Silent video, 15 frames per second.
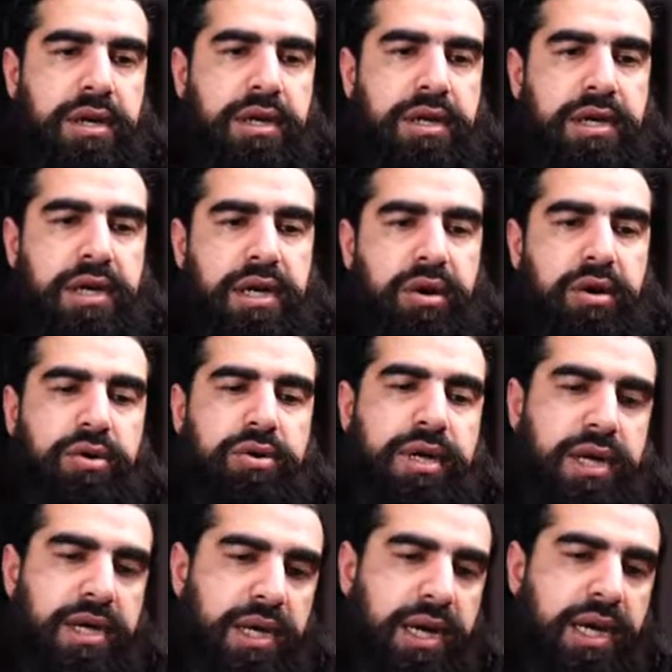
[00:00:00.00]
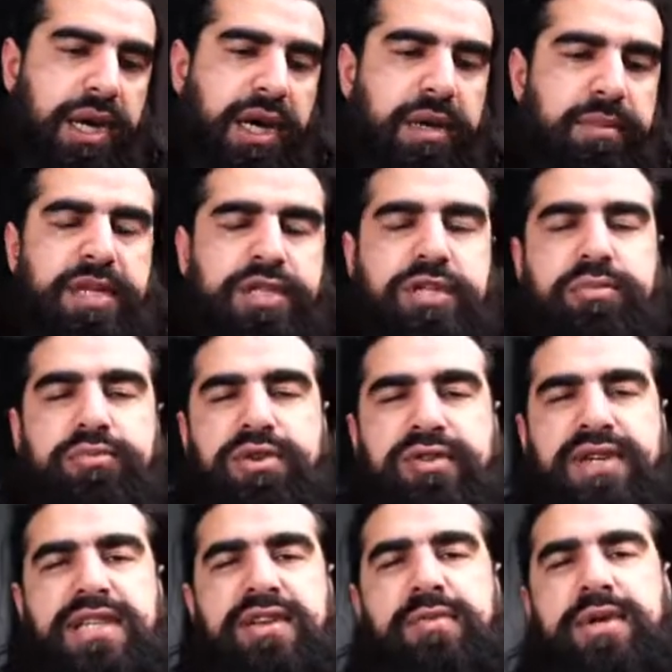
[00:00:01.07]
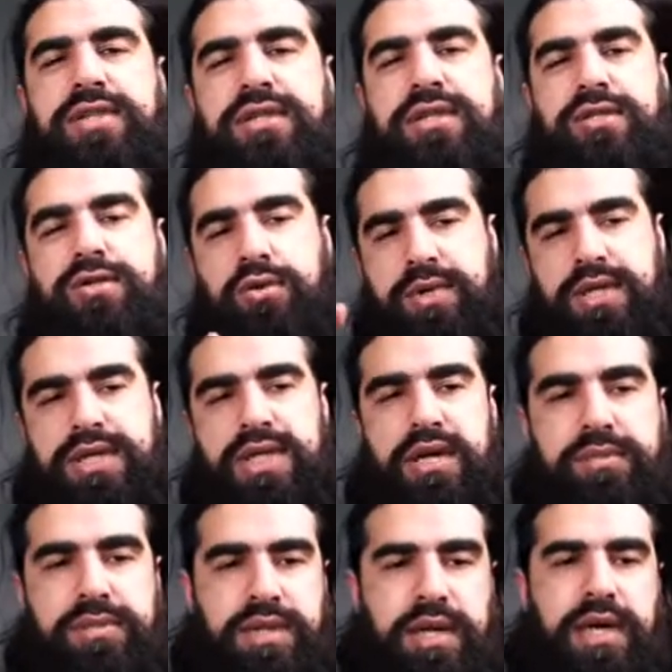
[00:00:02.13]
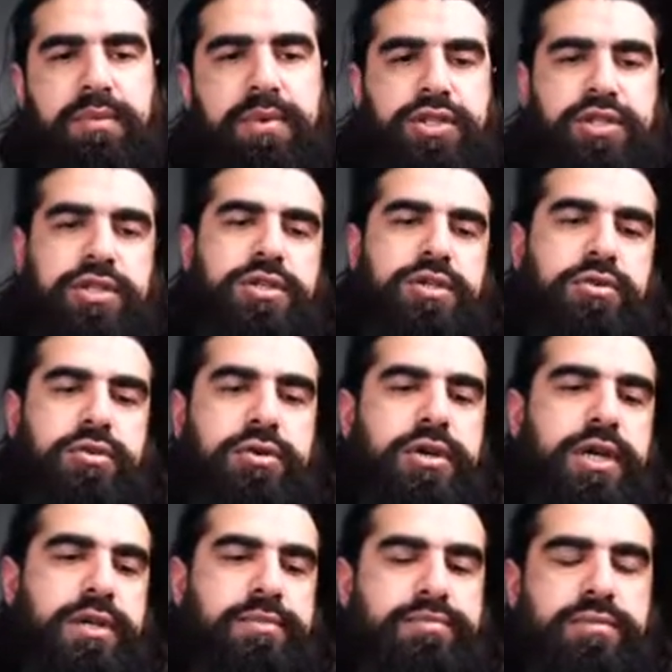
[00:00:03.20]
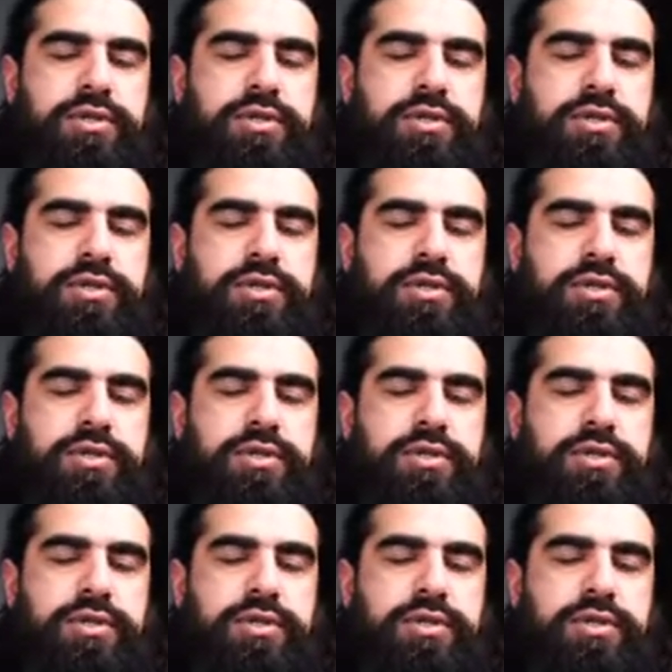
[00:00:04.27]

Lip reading: Yeah, okay. I'll mention brief because I've mentioned this so many times. I'll mention it to you. Look, okay.